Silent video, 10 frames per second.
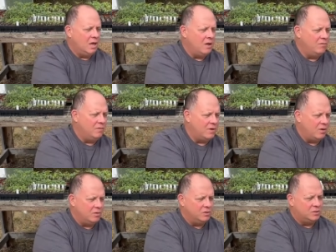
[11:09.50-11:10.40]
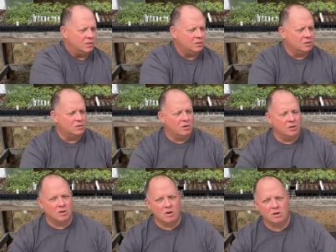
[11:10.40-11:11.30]
even if I were to sit this on
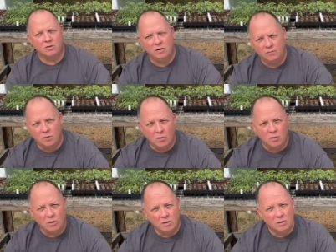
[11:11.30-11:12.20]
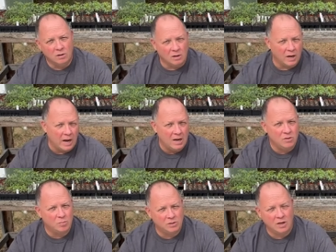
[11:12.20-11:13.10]
the concrete floor, A,
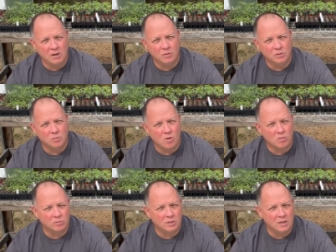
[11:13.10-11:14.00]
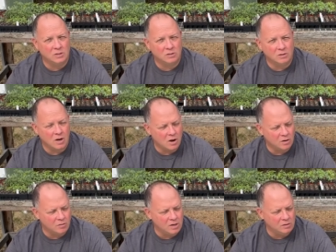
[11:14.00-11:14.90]
the potatoes won't touch the
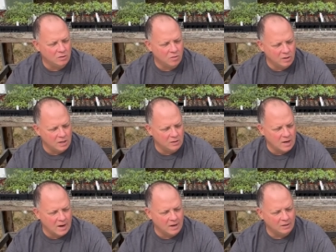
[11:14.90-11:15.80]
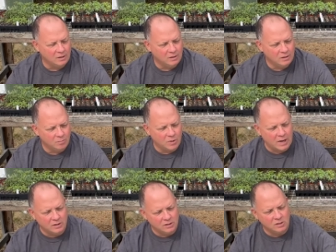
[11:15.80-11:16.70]
concrete, they're only in
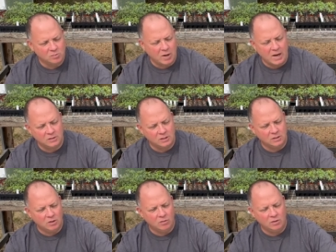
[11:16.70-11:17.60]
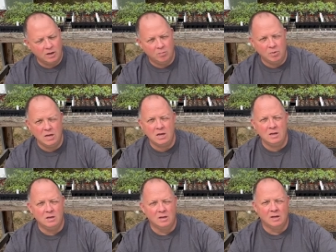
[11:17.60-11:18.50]
this plastic tote, and
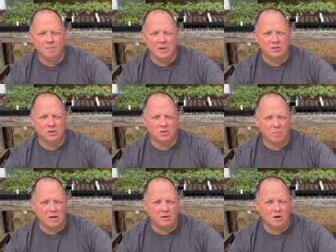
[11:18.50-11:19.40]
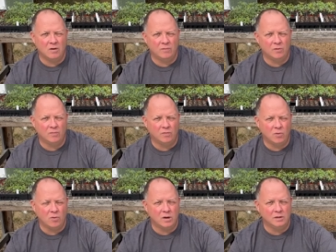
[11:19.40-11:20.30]
B, it's suspended off of the
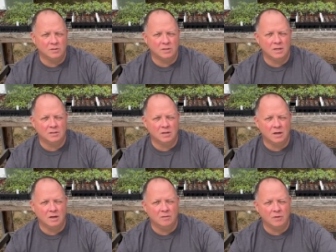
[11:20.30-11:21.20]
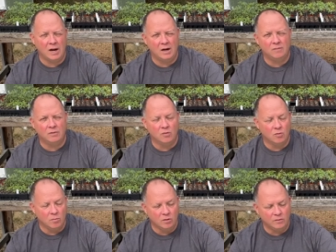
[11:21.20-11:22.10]
floor in the sense of airflow
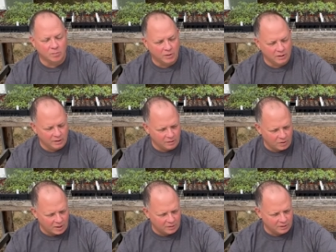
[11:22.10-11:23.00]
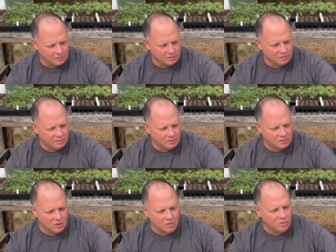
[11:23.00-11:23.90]
will move completely around it.
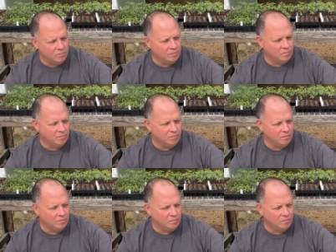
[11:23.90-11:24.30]
So